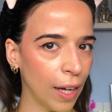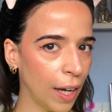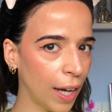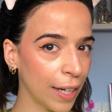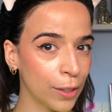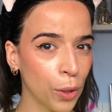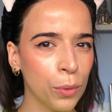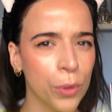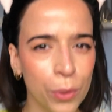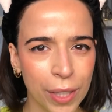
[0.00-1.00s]
I
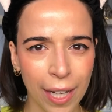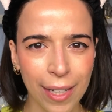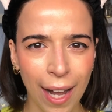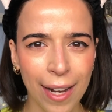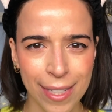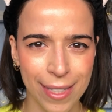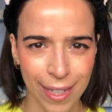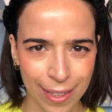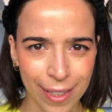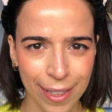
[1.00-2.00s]
don't do cat eyes
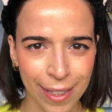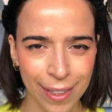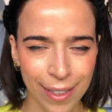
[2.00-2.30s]
daily.